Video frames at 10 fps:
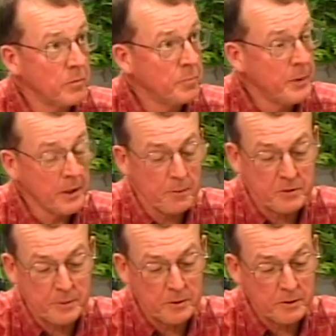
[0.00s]
Picking up
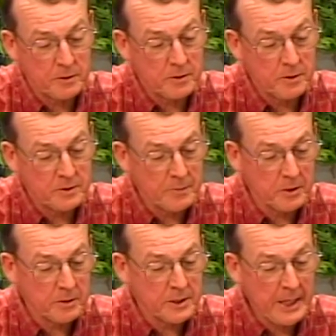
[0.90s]
some of
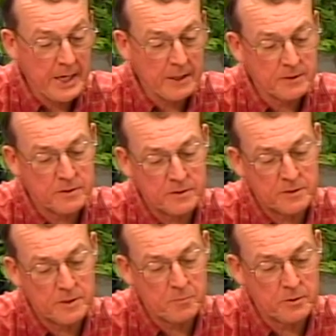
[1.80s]
the tax,
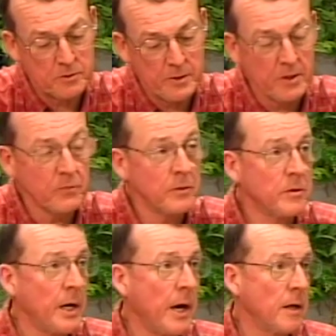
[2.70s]
some of the transfer
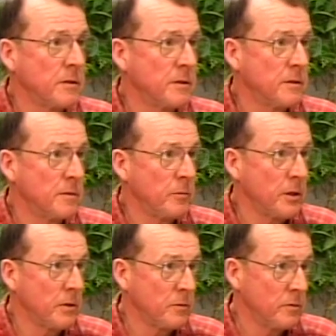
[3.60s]
tax,
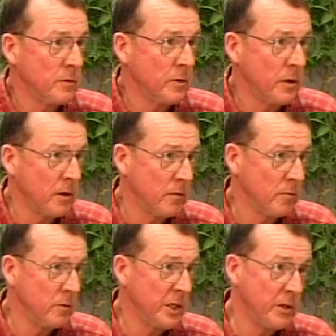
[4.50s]

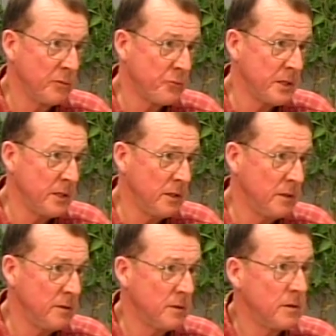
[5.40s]
legal
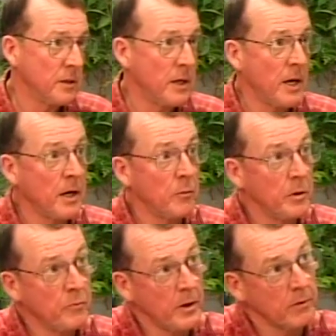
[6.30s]
fees, and we
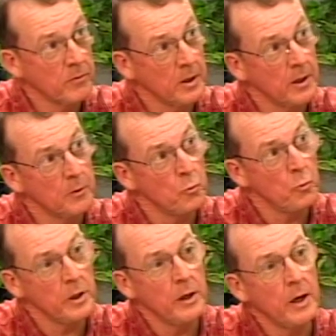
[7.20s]
felt that
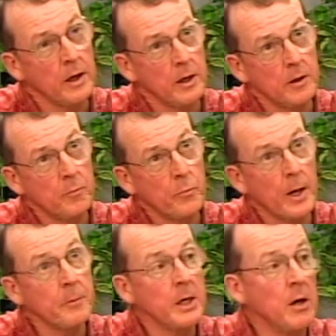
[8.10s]
we had
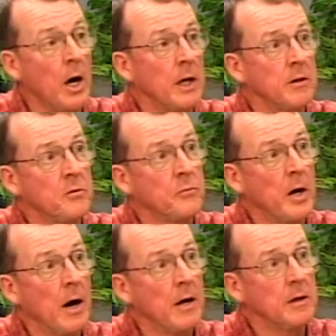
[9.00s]
probably gone as
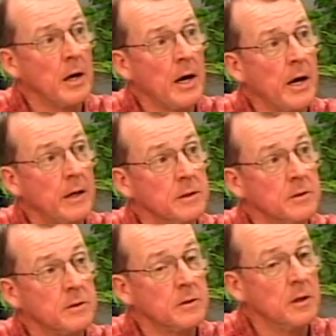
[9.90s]
far
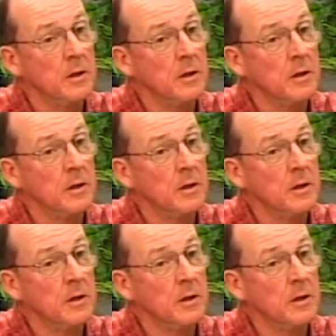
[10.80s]
as